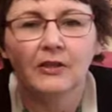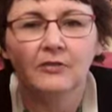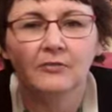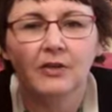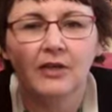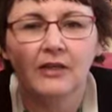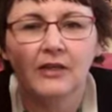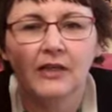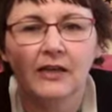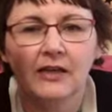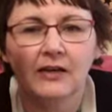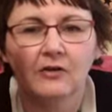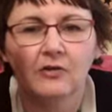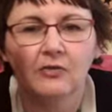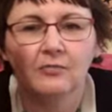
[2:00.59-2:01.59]
right
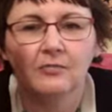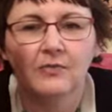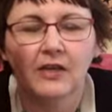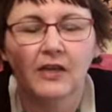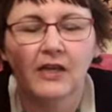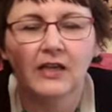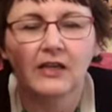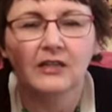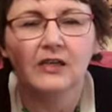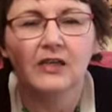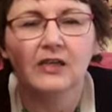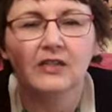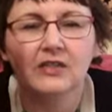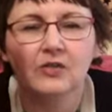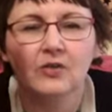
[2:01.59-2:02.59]
now. And
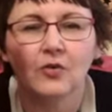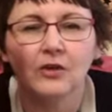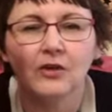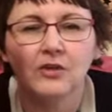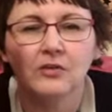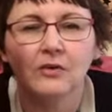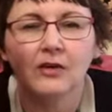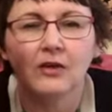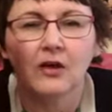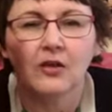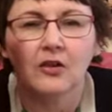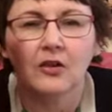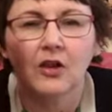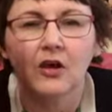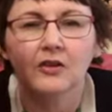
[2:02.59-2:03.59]
it's going to be a
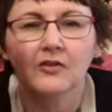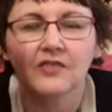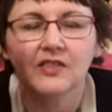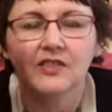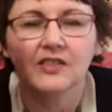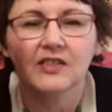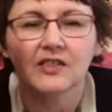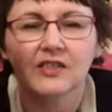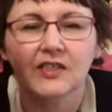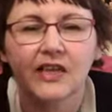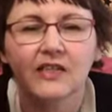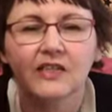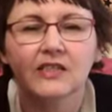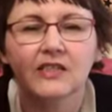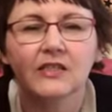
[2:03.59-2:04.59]
lot of
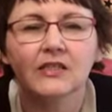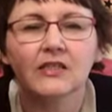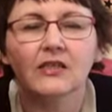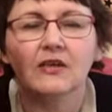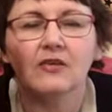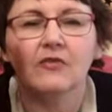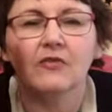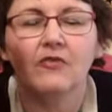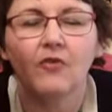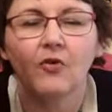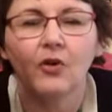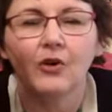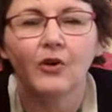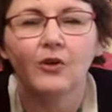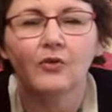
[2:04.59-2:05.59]
success
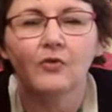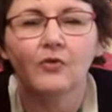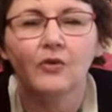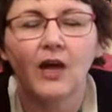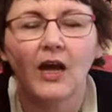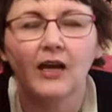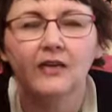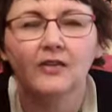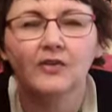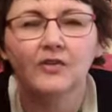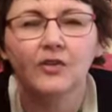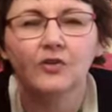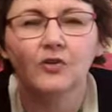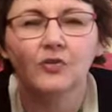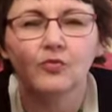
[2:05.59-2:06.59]
for you as
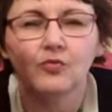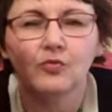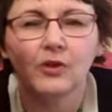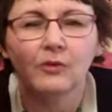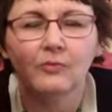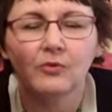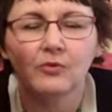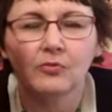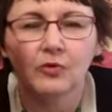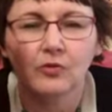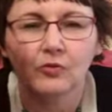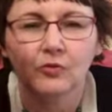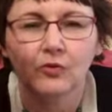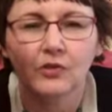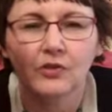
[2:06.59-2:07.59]
you reap the
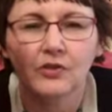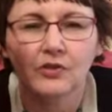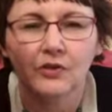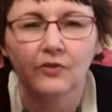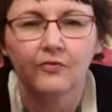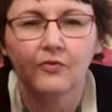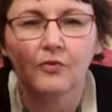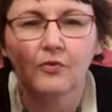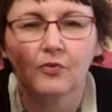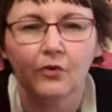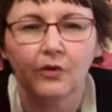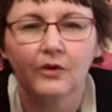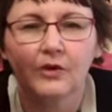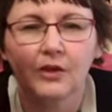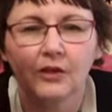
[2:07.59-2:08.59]
rewards of the
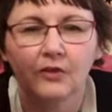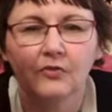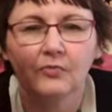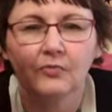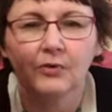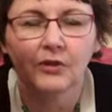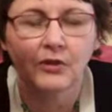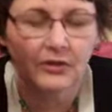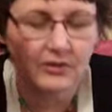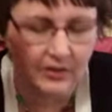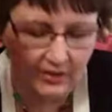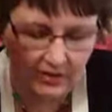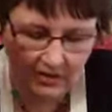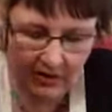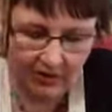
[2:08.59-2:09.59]
work that you've put into
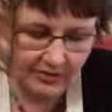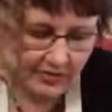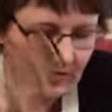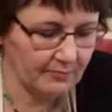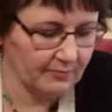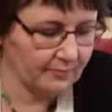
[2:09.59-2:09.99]
things.